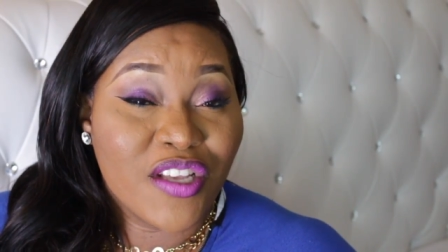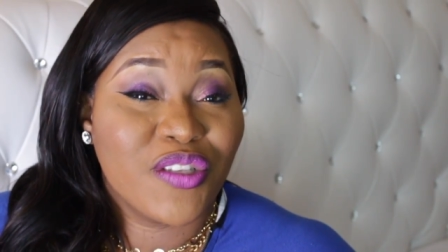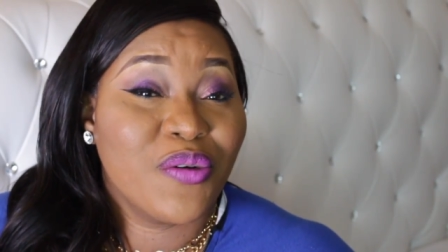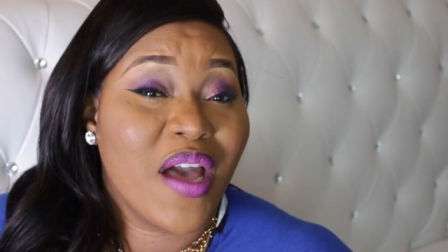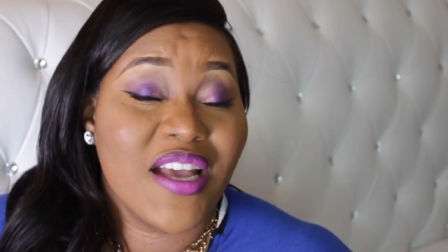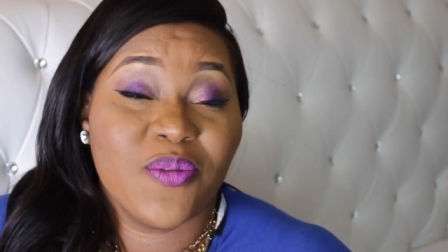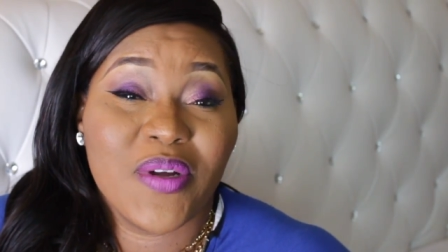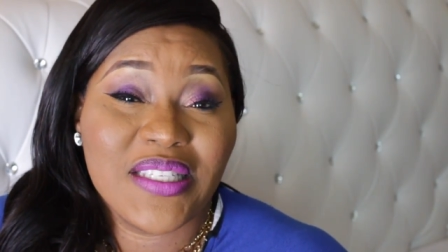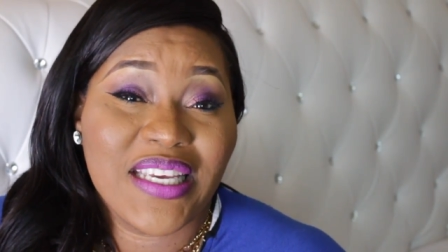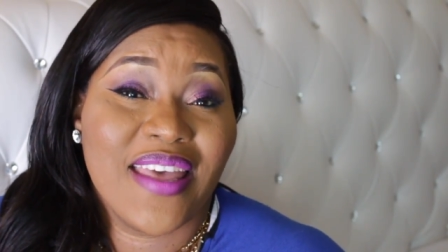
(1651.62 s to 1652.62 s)
So guys,
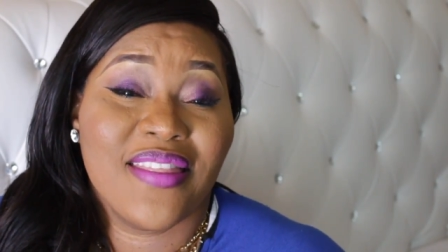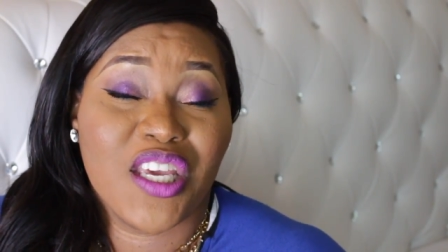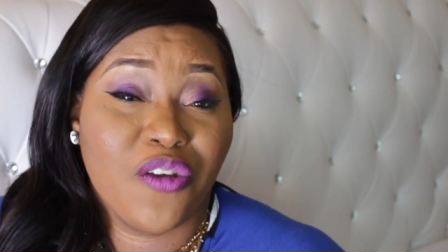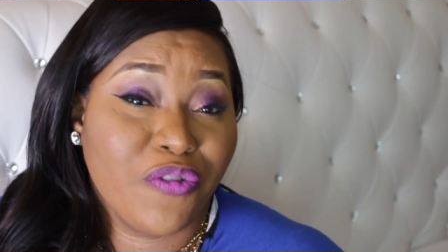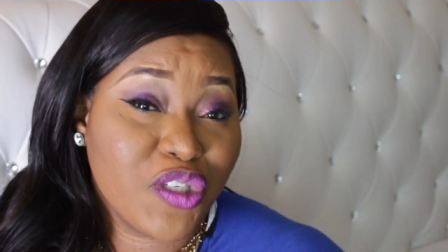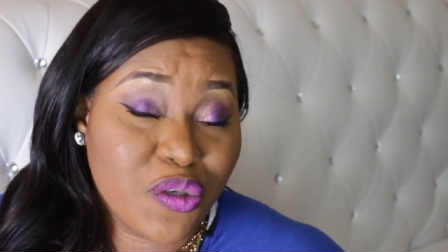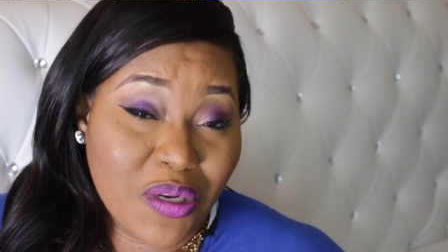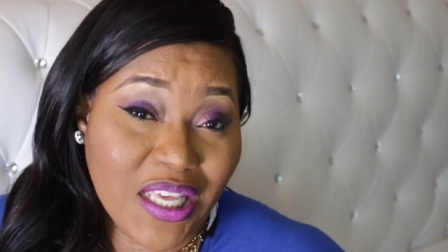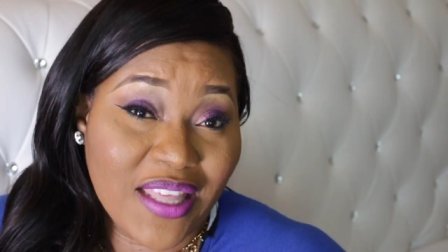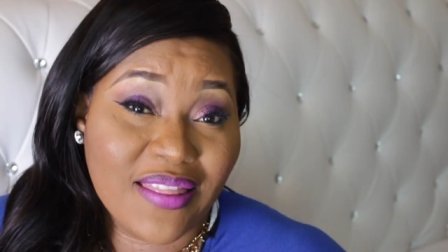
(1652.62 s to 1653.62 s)
once again, thank you for
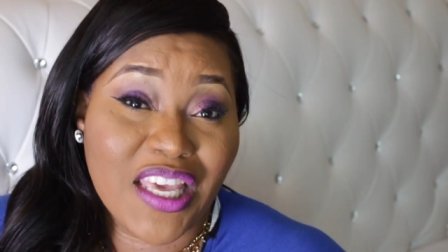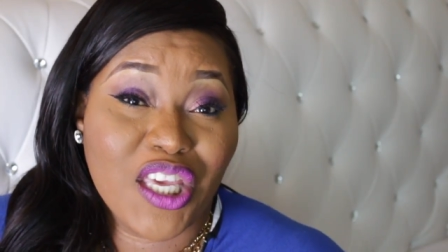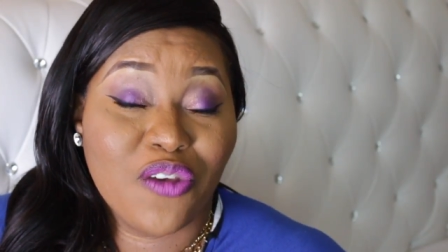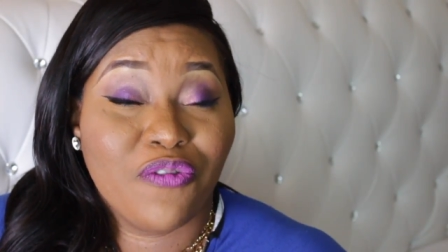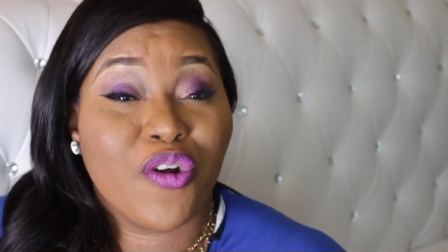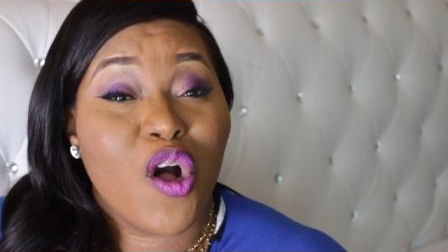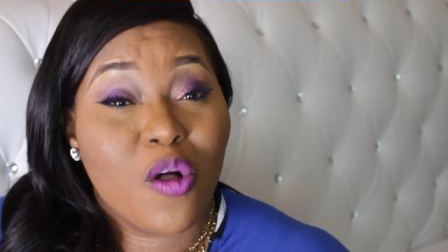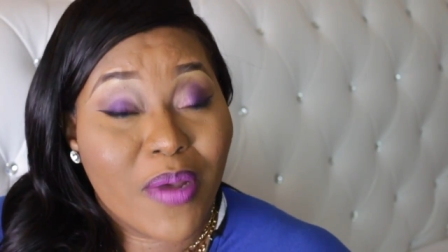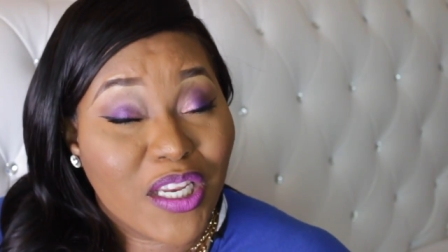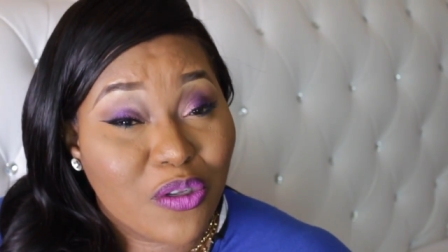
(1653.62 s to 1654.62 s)
tuning in. Thank you for
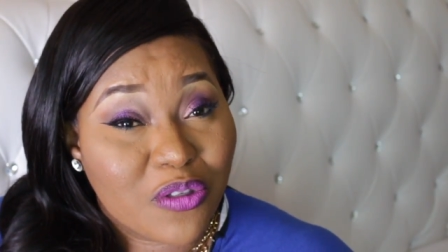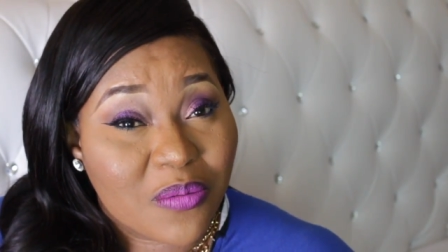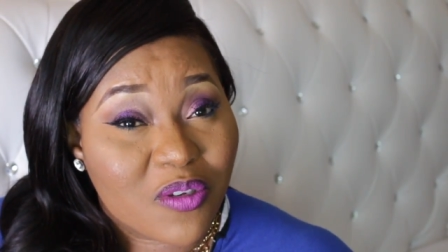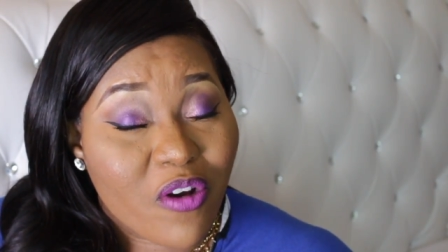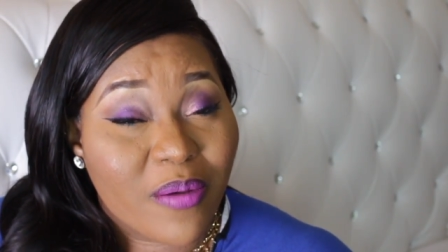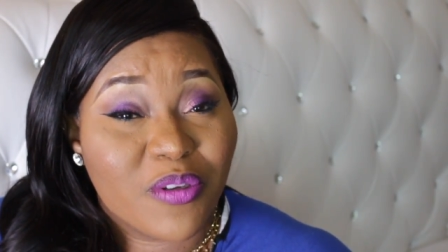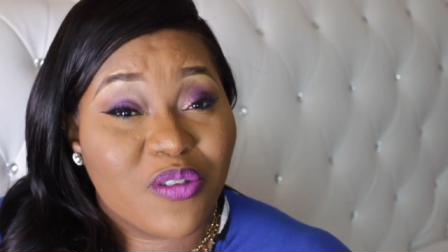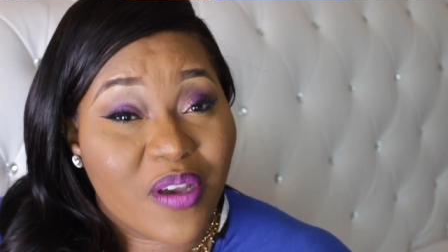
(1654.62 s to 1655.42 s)
all my new subscribers.